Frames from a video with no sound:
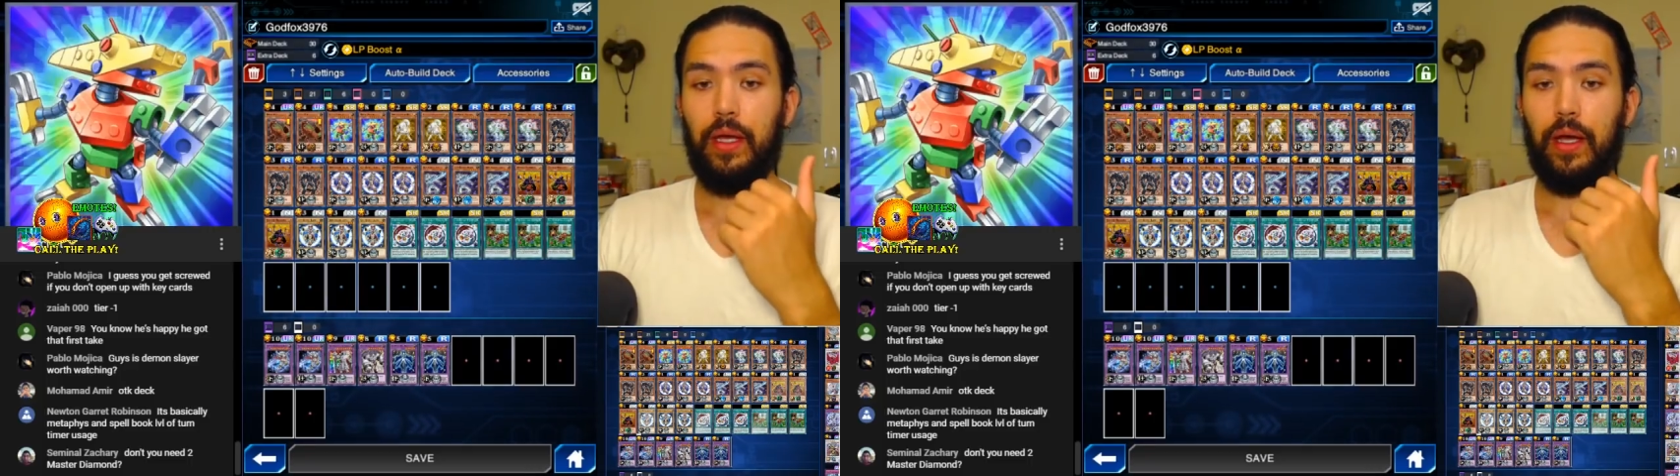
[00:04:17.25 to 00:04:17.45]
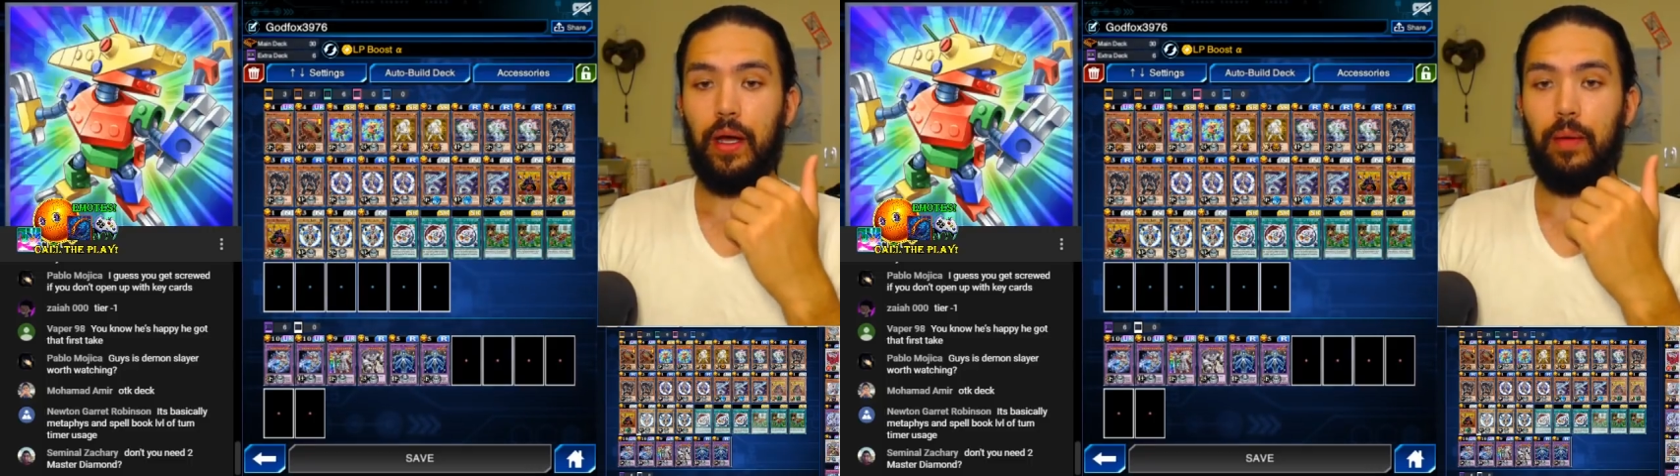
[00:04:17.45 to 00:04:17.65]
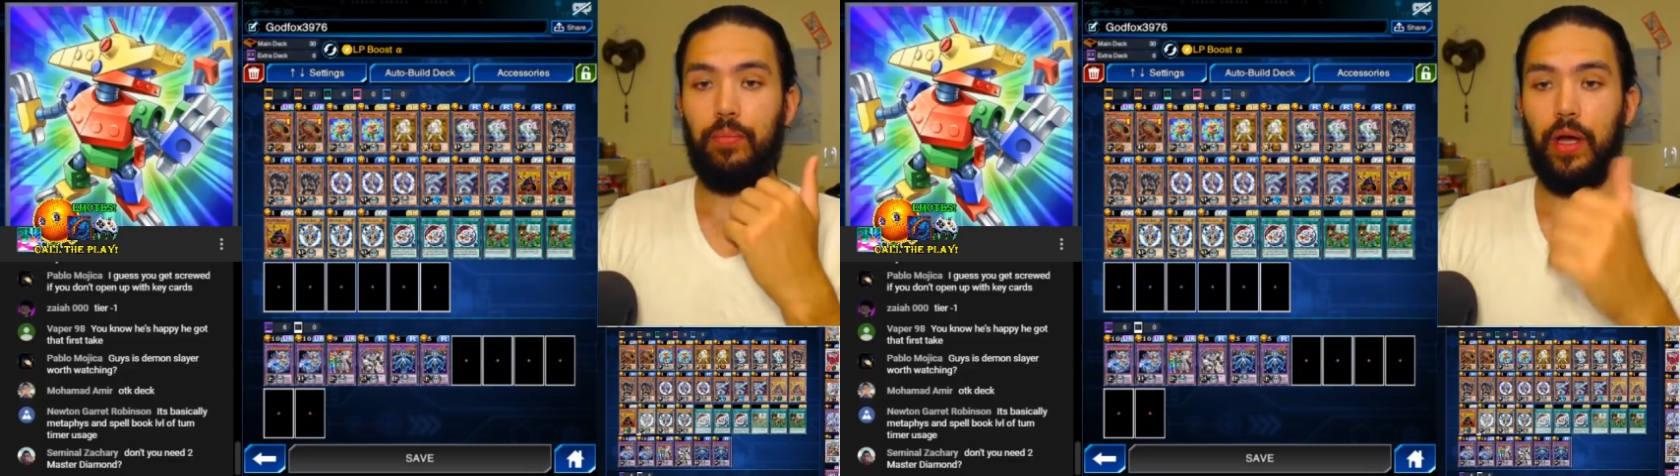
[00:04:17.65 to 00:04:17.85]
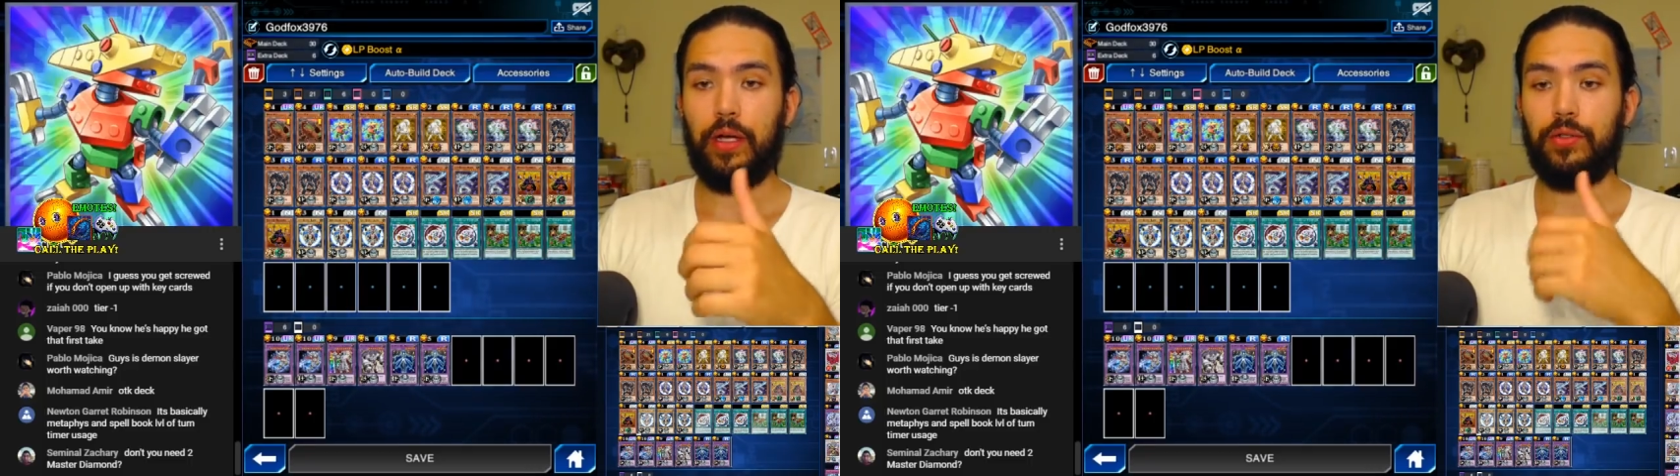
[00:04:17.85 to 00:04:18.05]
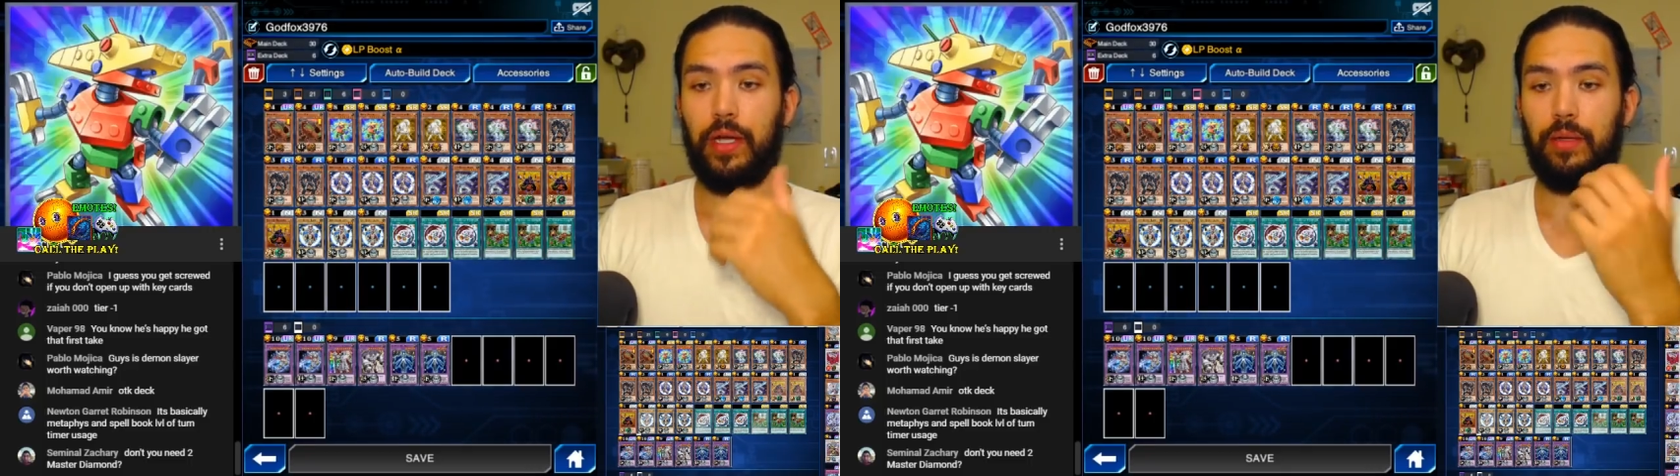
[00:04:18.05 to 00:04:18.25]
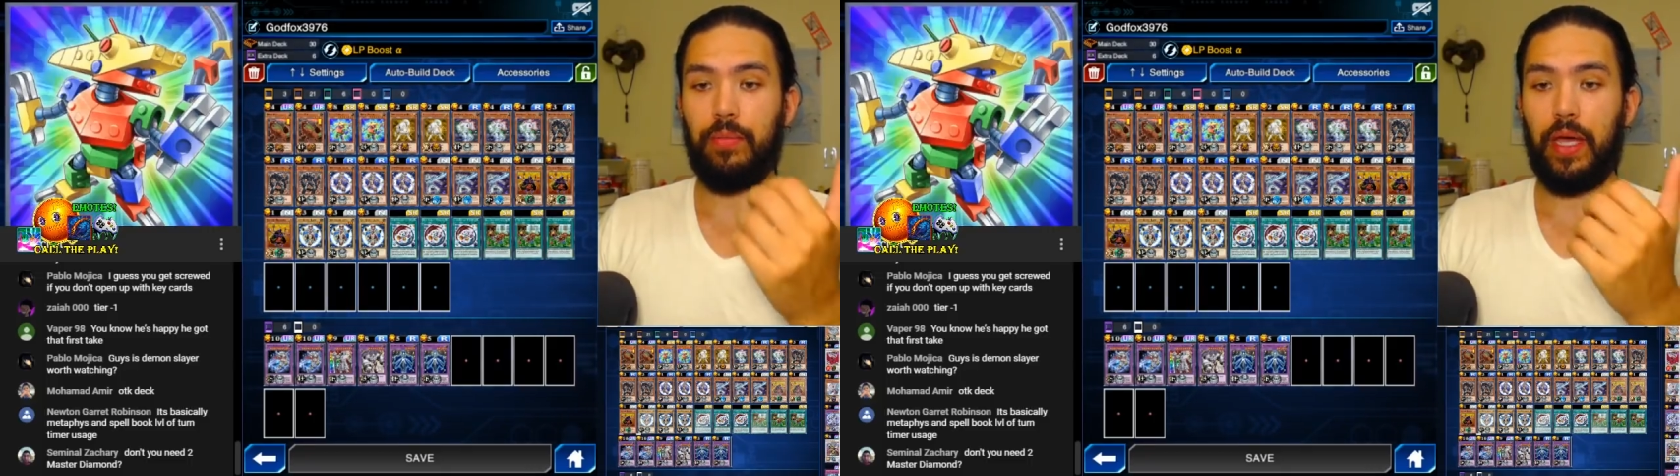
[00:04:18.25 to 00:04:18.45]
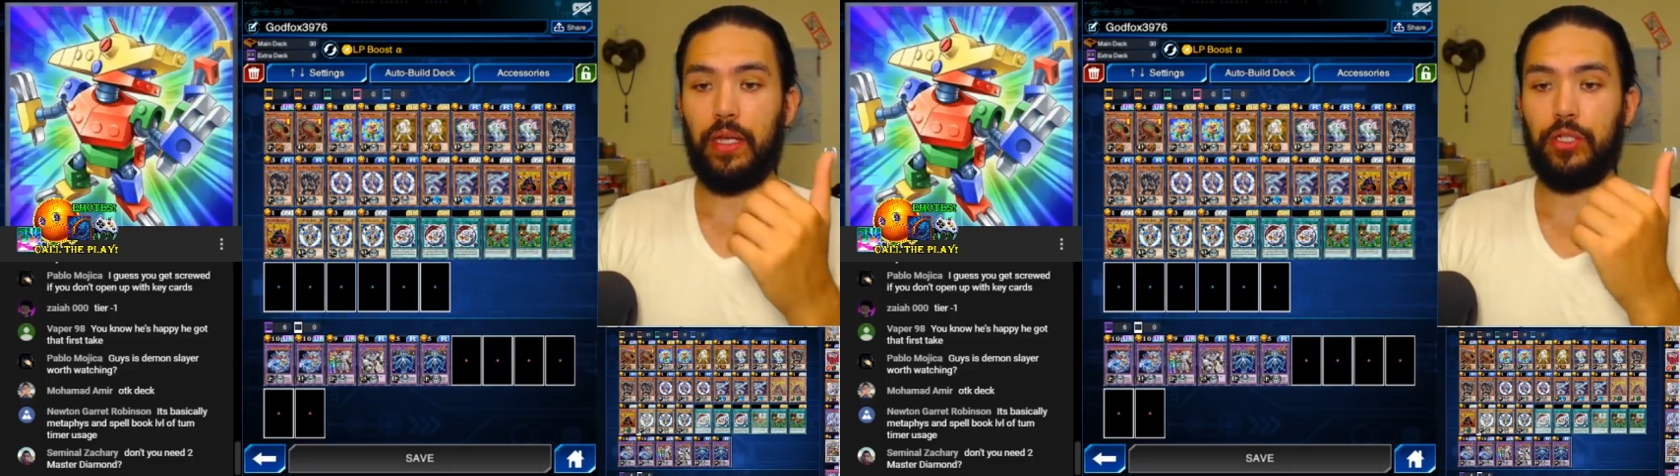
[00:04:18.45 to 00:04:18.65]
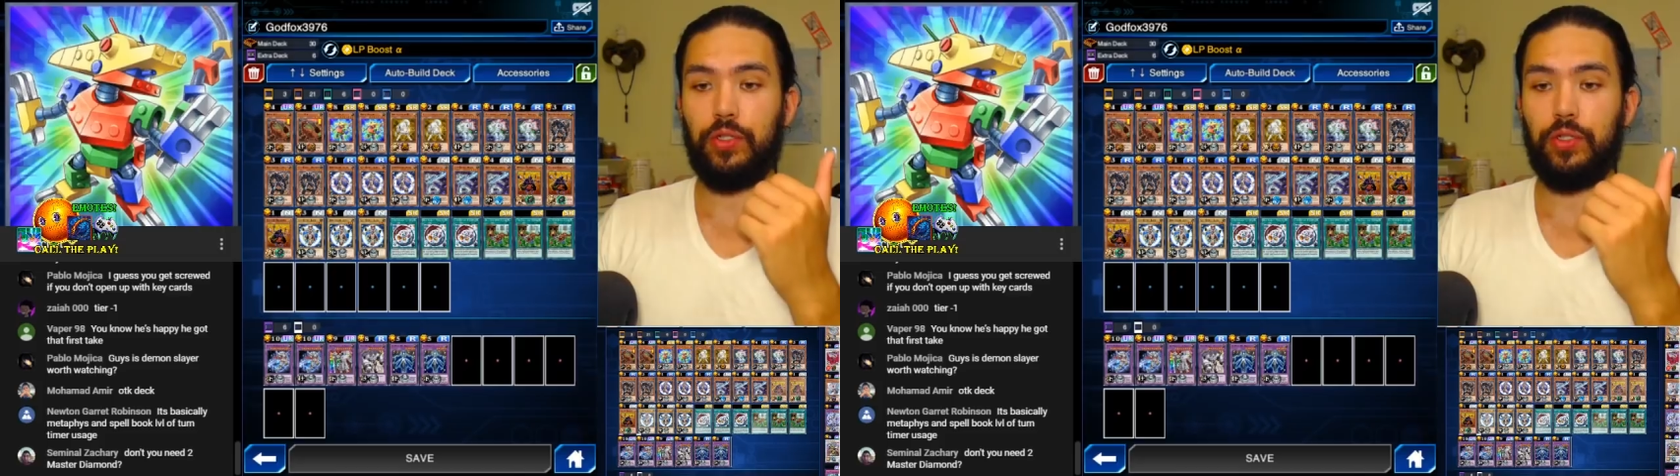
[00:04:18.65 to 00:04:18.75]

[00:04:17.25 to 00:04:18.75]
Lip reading: Block Dragon banish,